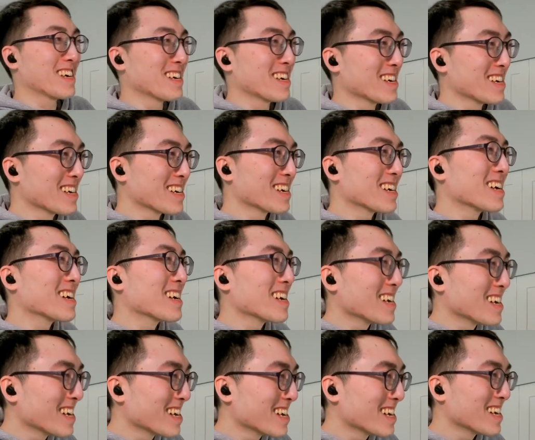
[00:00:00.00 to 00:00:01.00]
and make sure
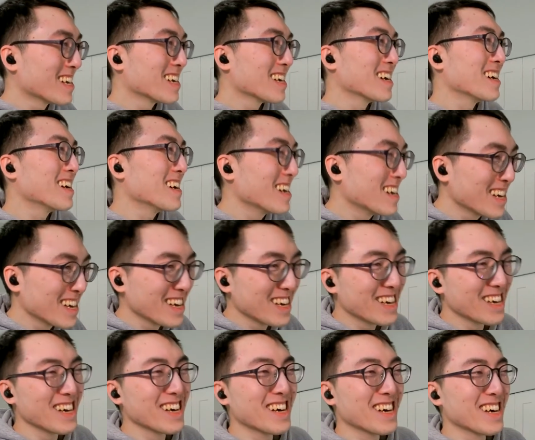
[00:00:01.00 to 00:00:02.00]
I get it in the video.
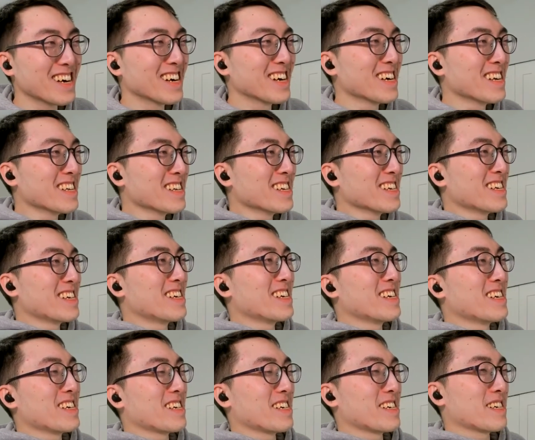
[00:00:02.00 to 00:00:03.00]

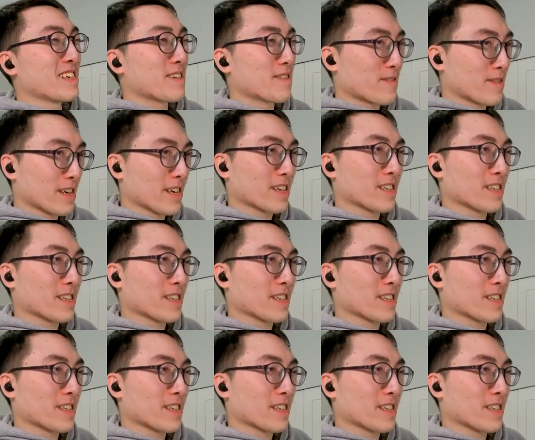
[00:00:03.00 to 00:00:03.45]
Uh, if it was a right.